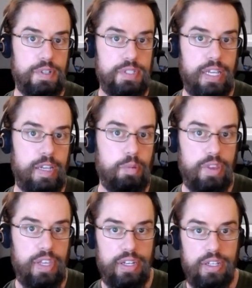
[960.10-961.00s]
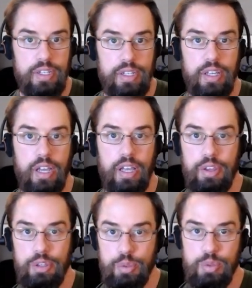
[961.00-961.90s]
time that
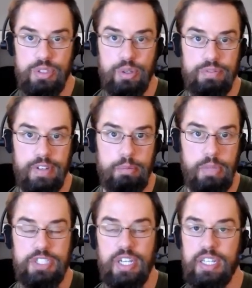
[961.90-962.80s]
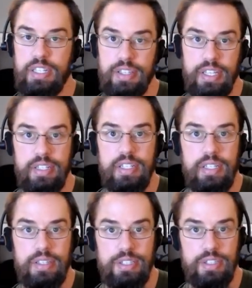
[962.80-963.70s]
the WHO was notified by China that
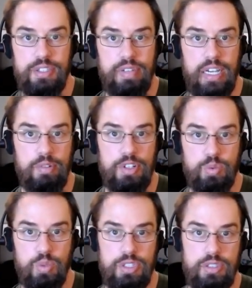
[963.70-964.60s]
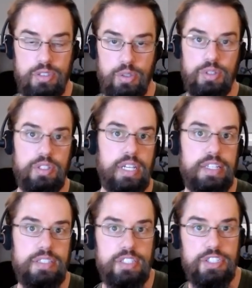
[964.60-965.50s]
this virus was
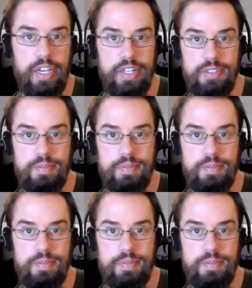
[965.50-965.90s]
localized to China,